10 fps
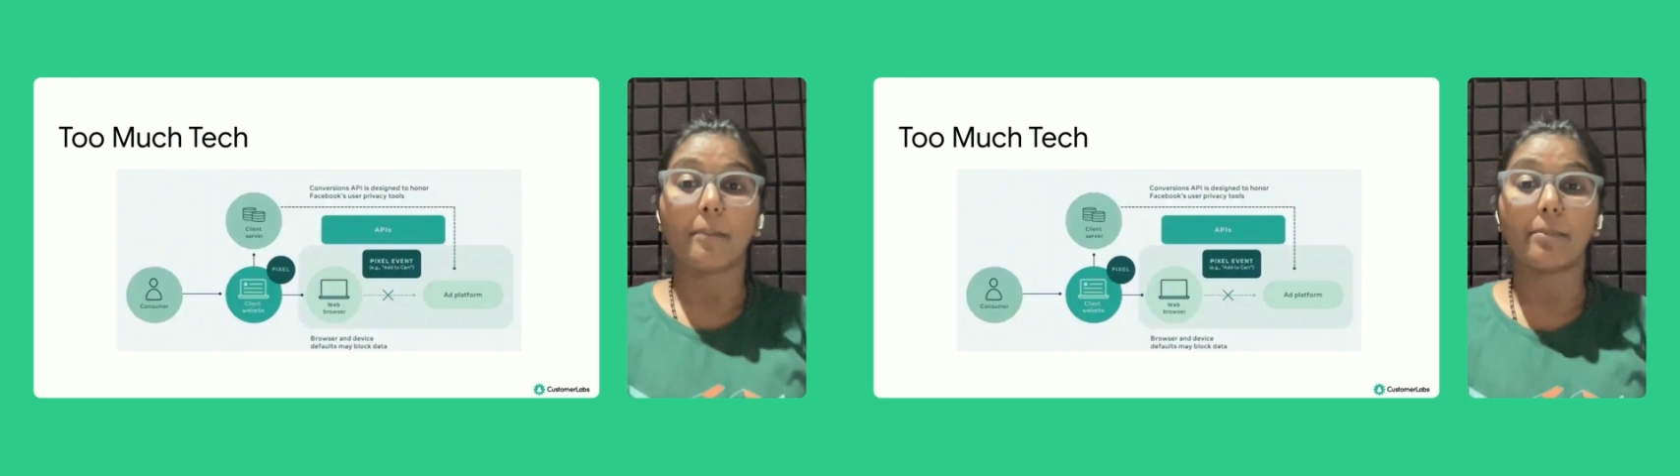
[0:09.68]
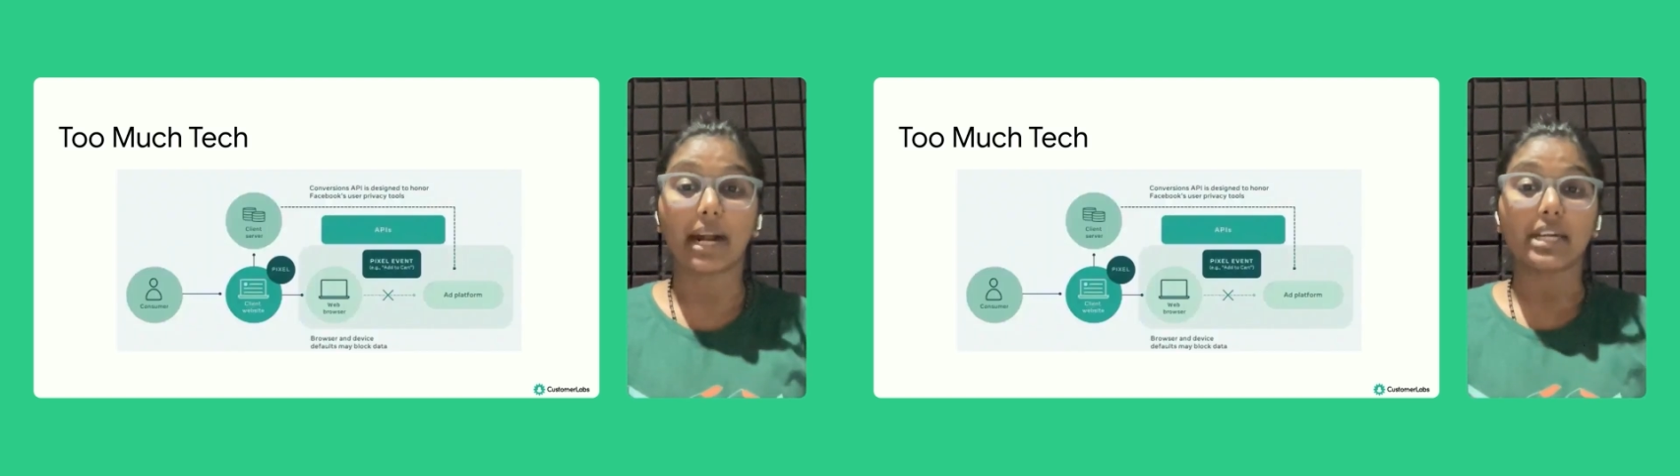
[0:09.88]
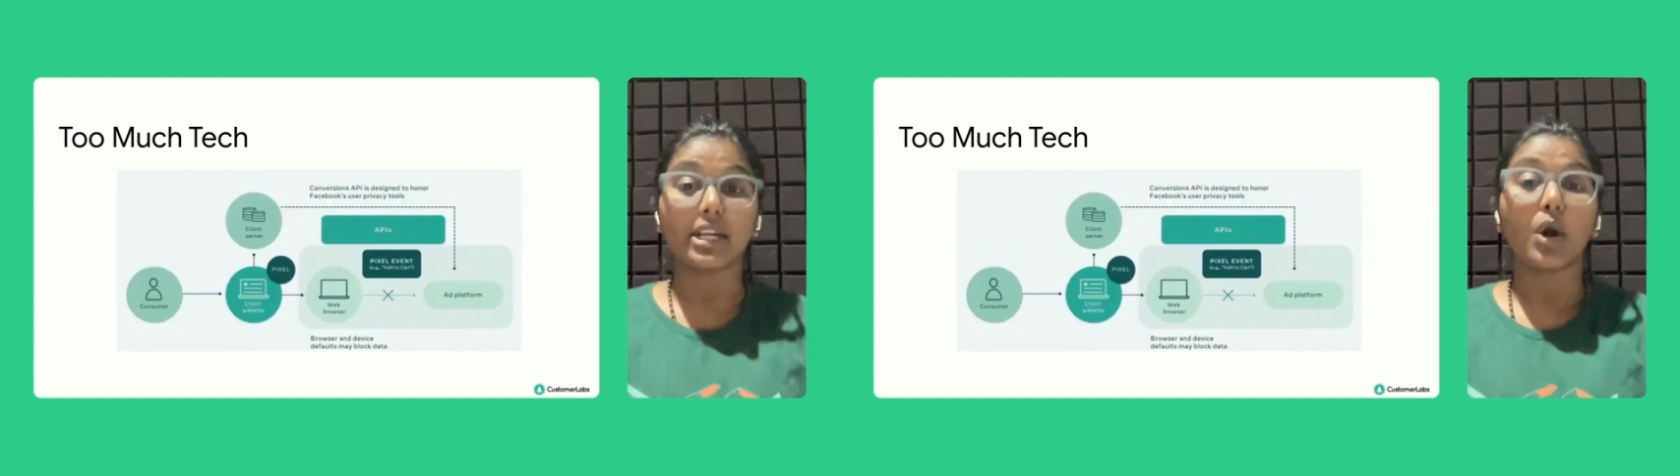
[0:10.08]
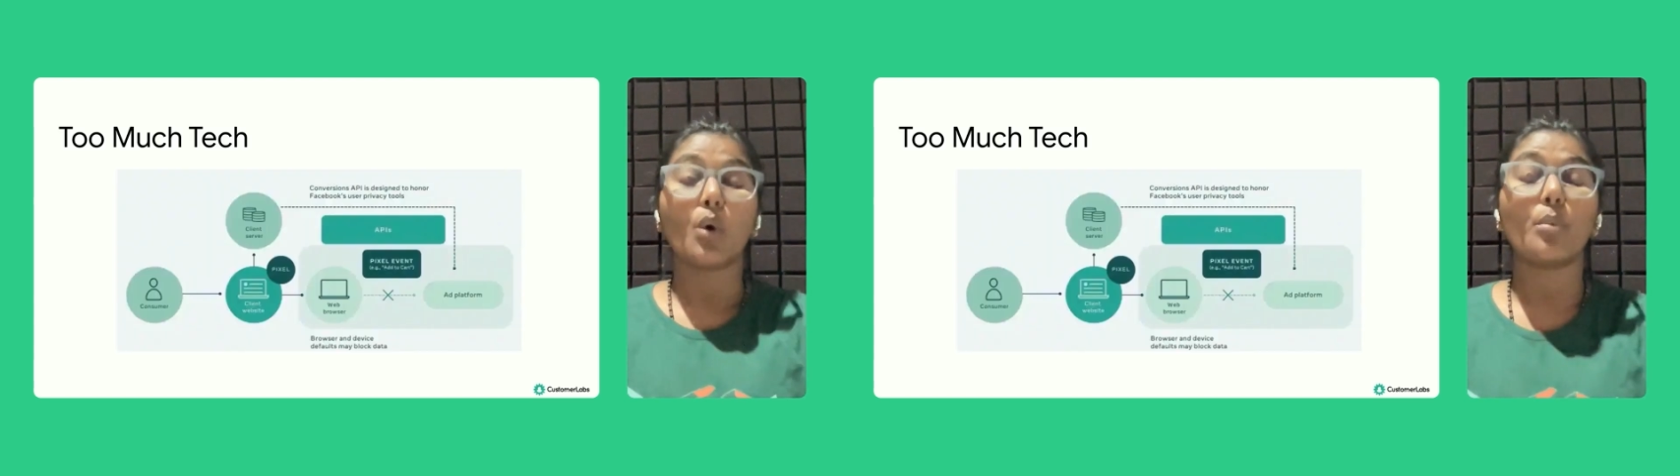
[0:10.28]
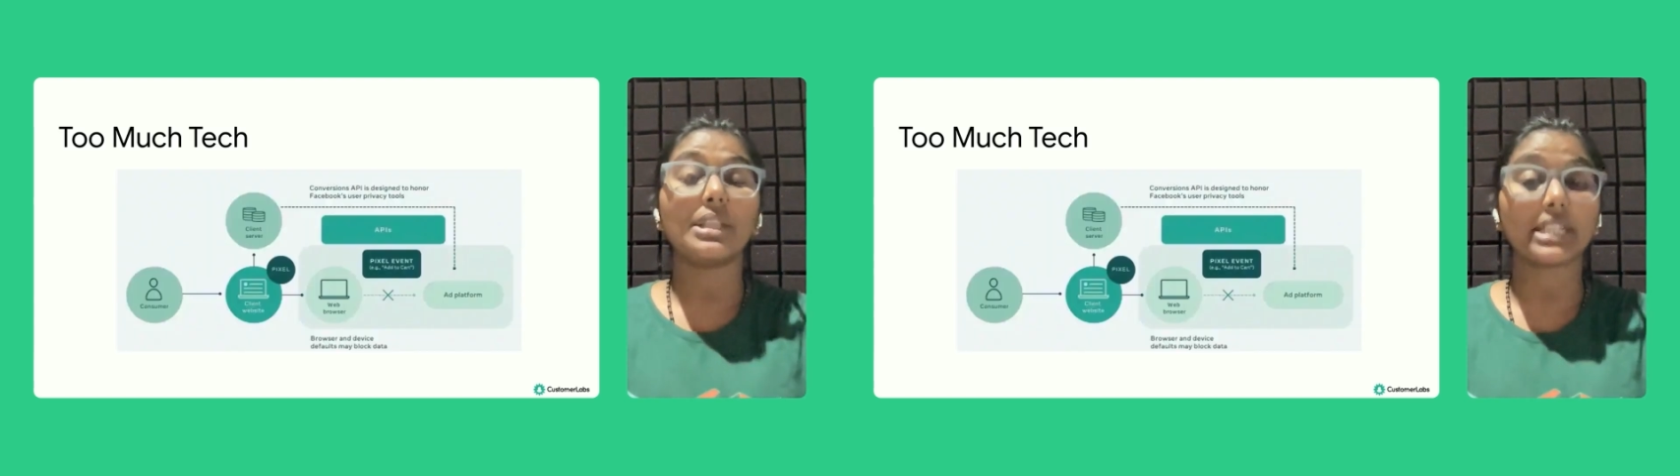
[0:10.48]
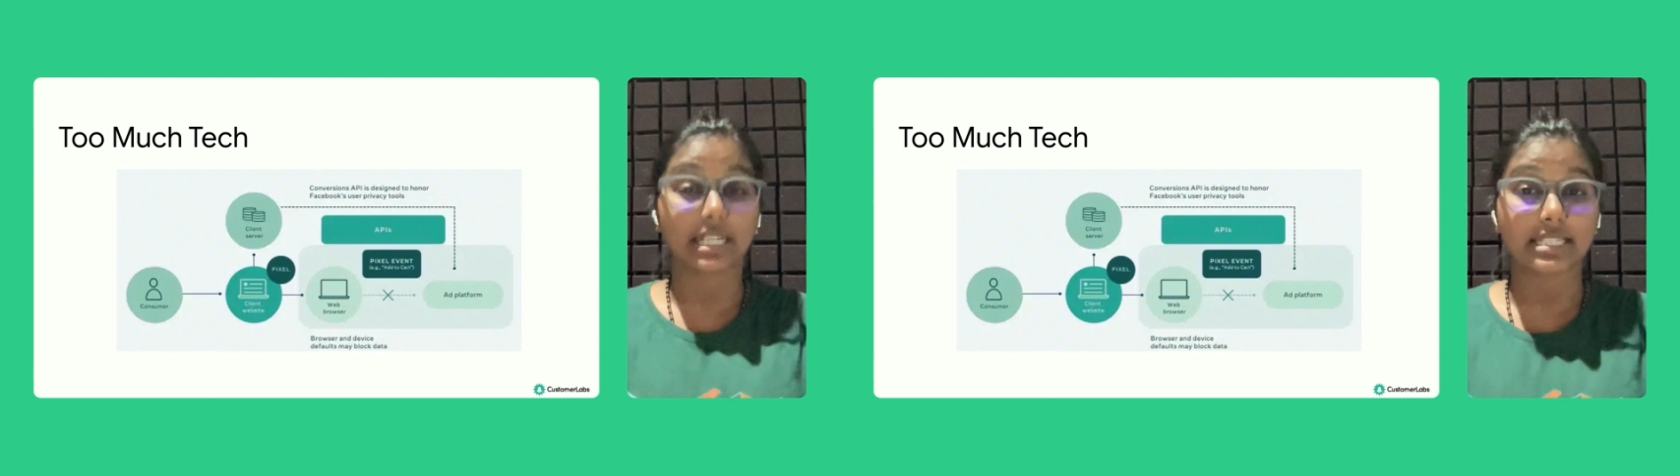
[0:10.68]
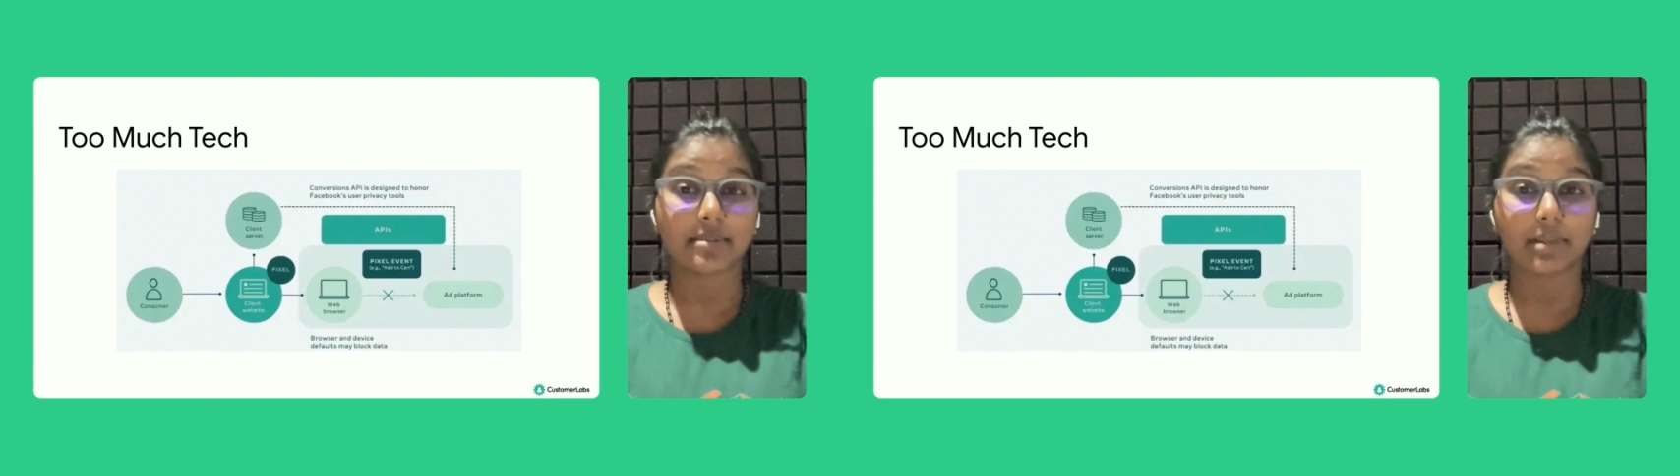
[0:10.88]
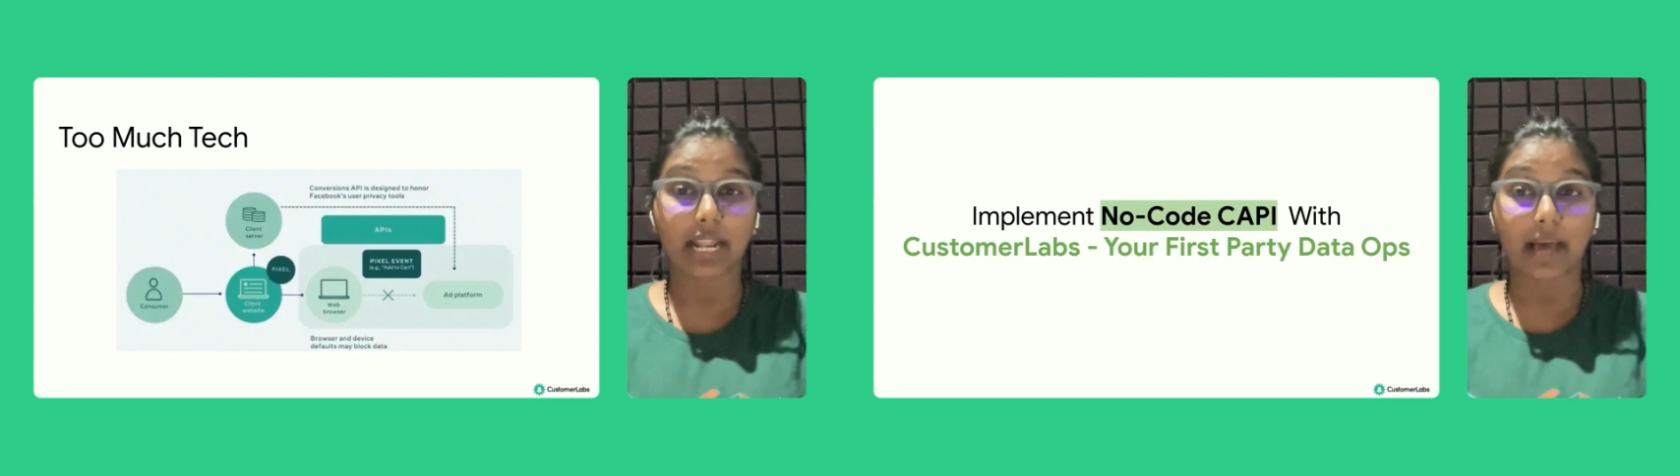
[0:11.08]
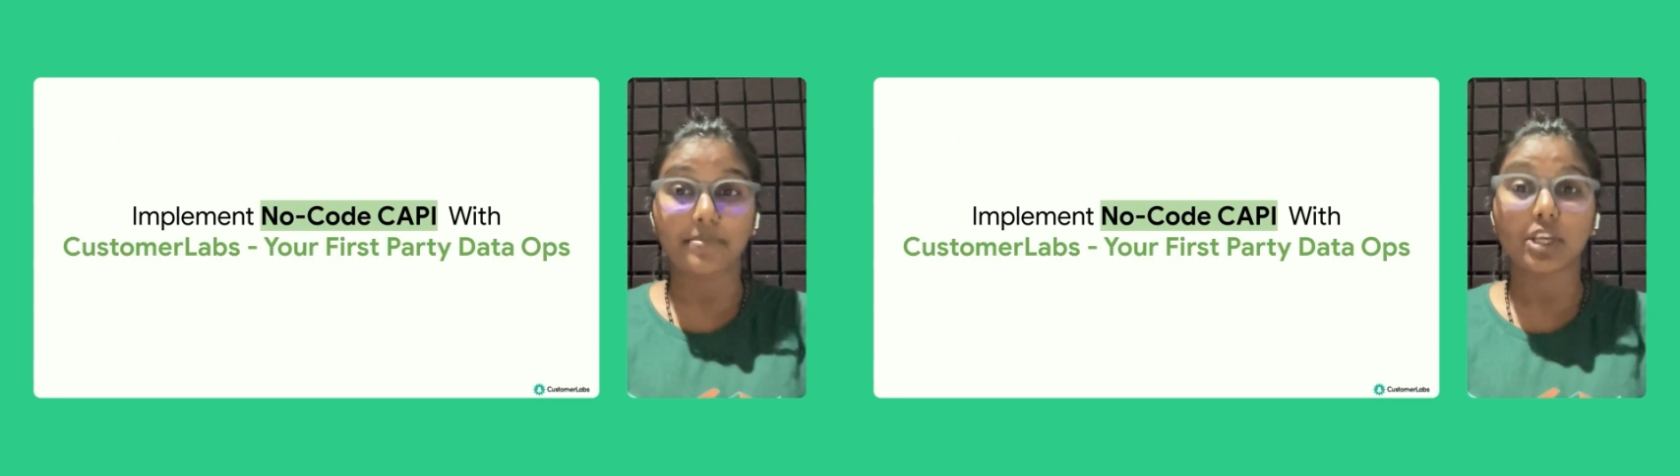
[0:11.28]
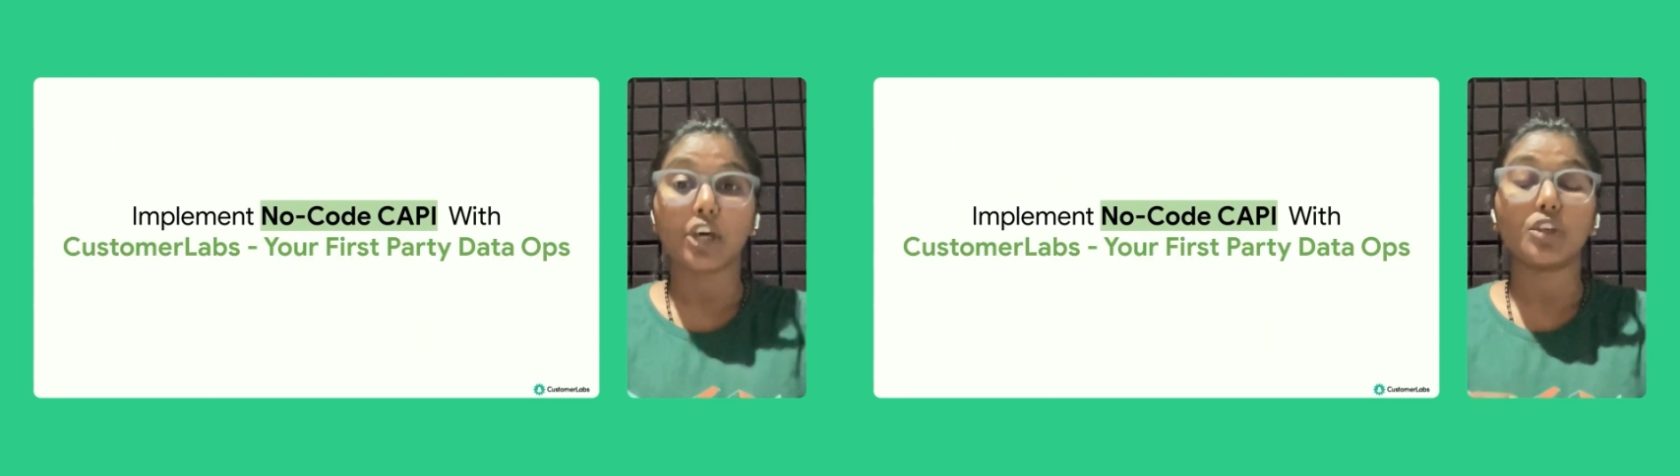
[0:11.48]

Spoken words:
But with Customer Labs,